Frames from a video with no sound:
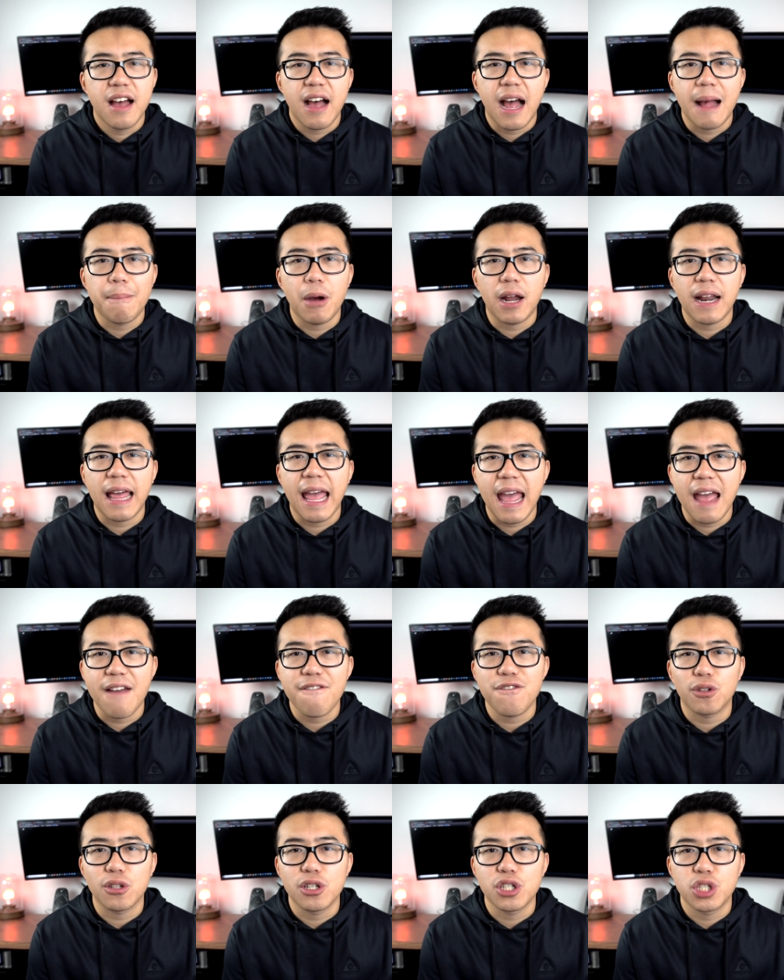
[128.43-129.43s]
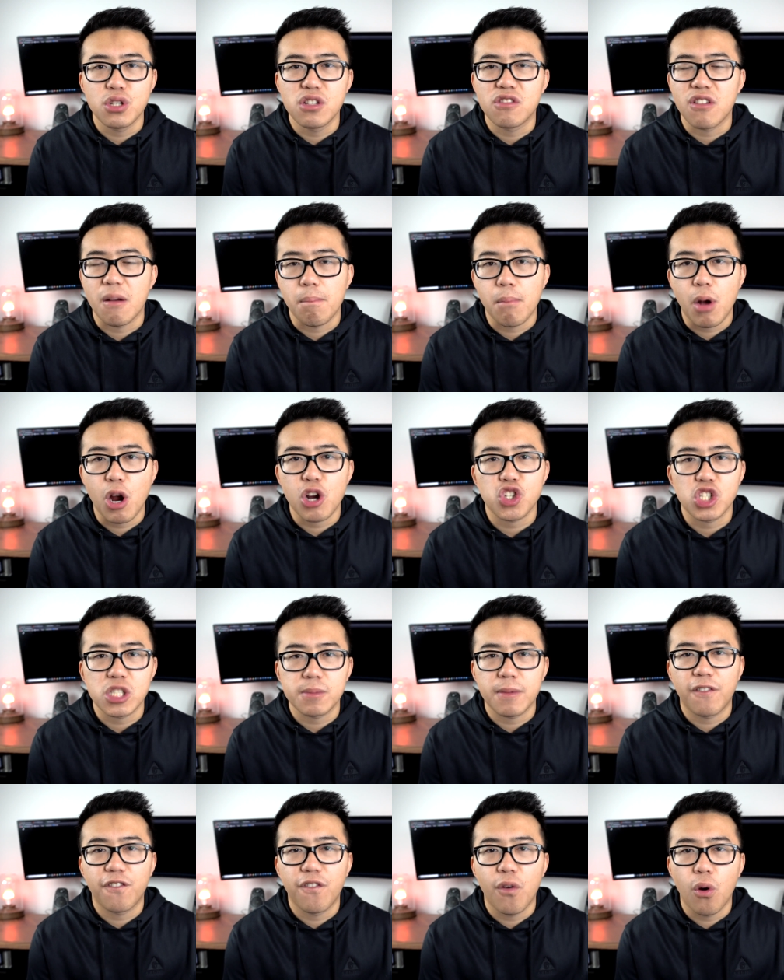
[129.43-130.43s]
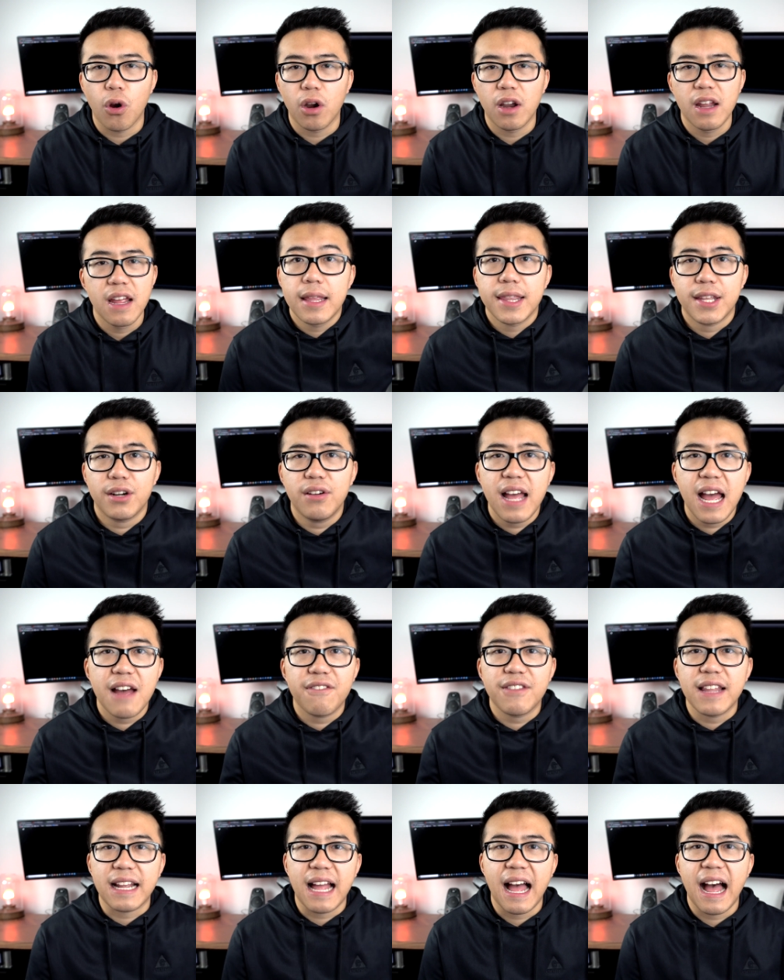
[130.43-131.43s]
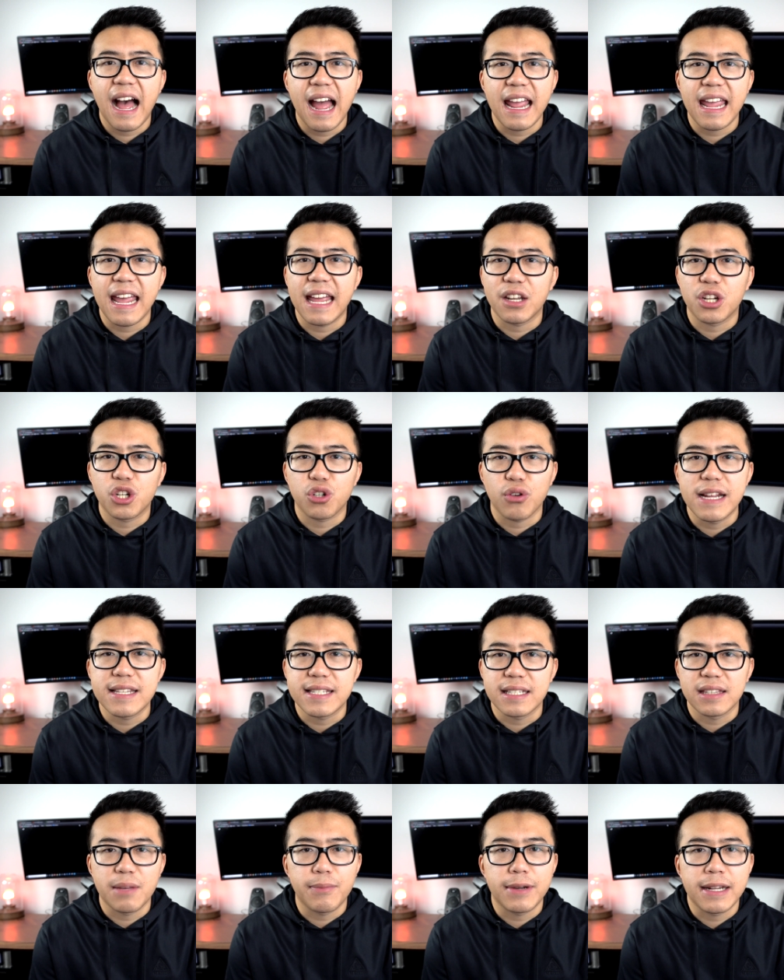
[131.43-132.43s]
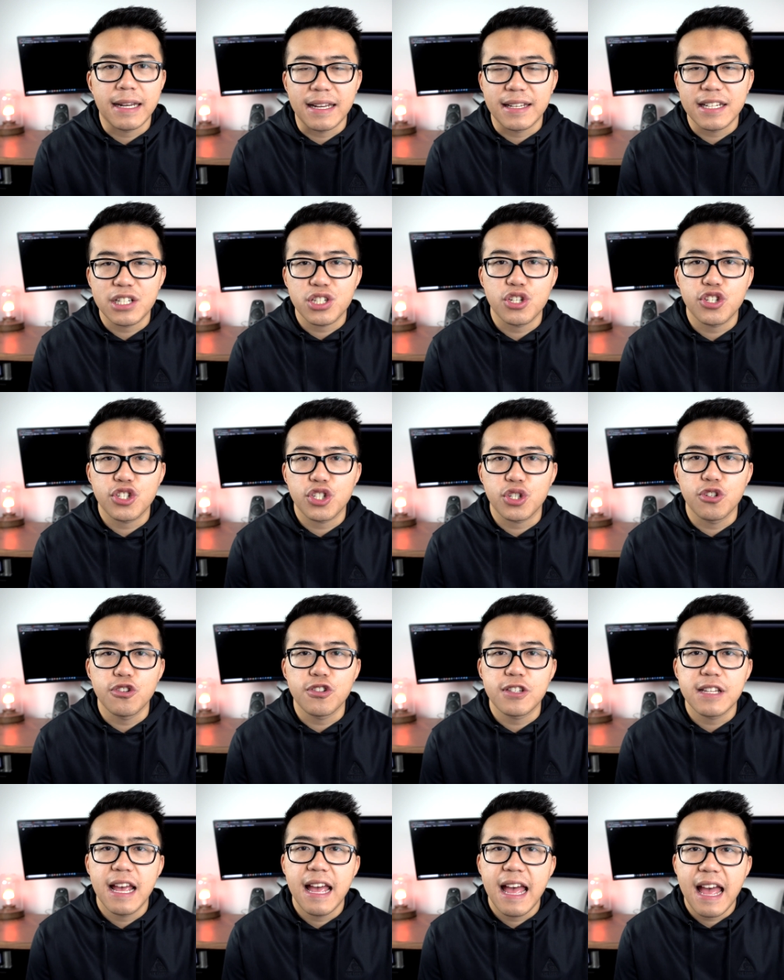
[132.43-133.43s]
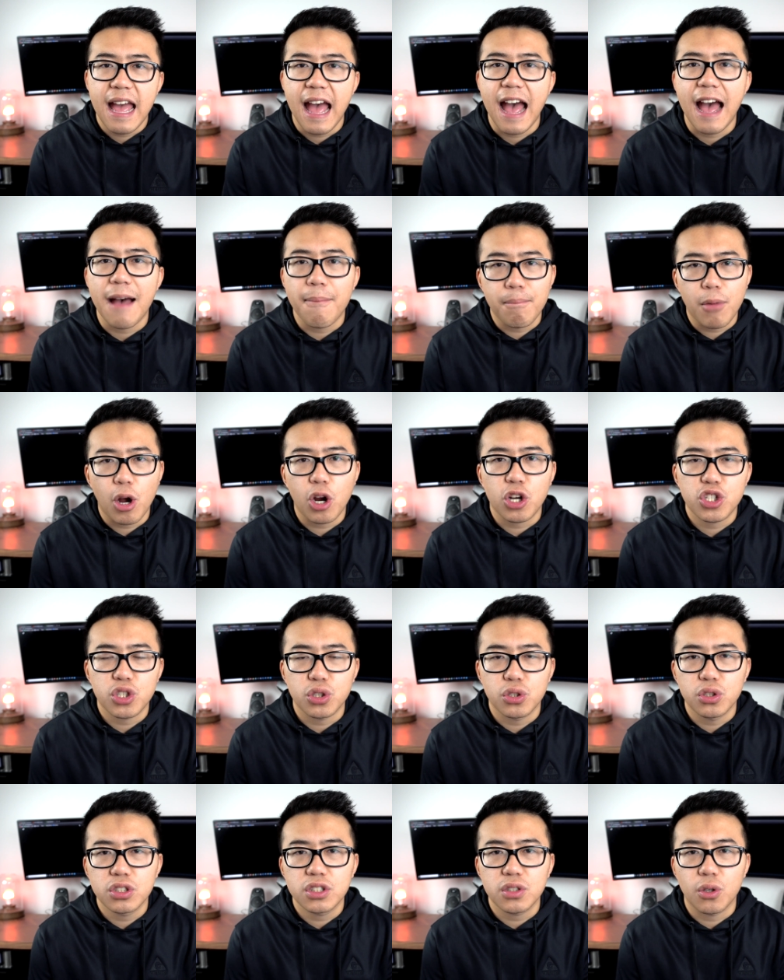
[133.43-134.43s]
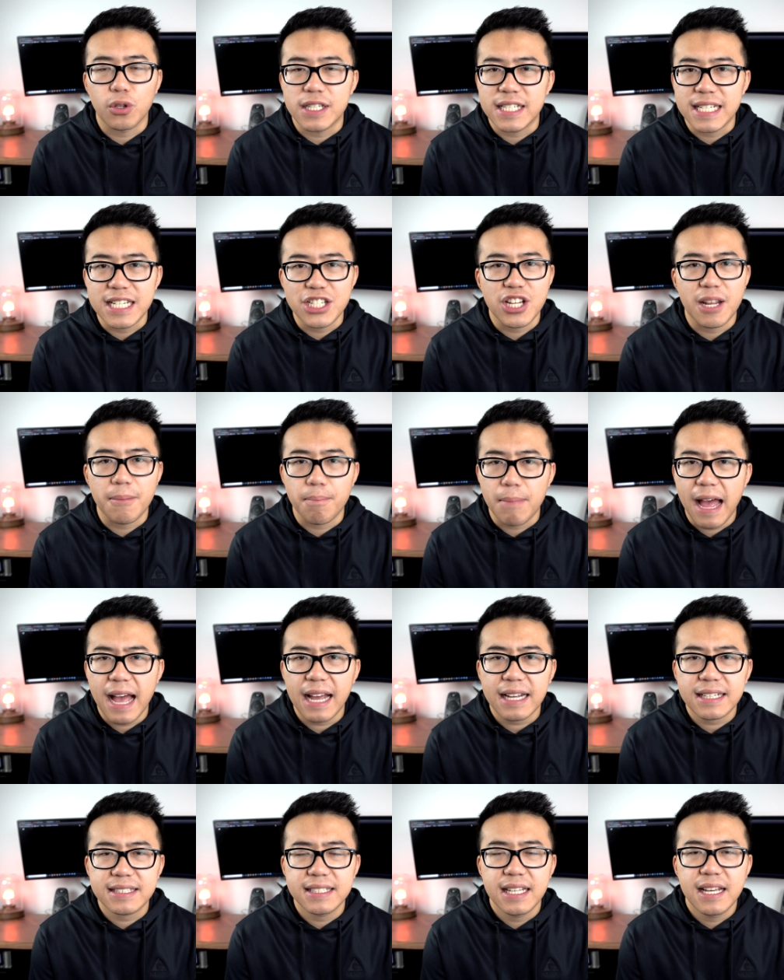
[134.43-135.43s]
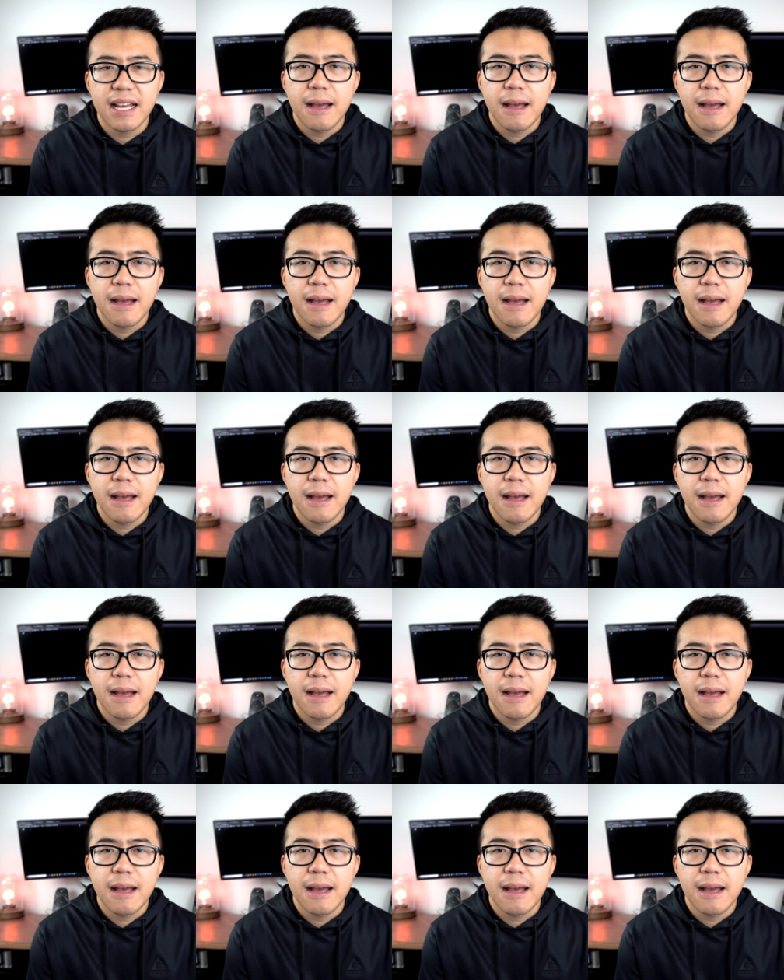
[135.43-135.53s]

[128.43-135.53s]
I bought a handful of shoes from Marshalls before. They don't have like high-end crazy limited edition shoes at Marshalls or TJ Maxx,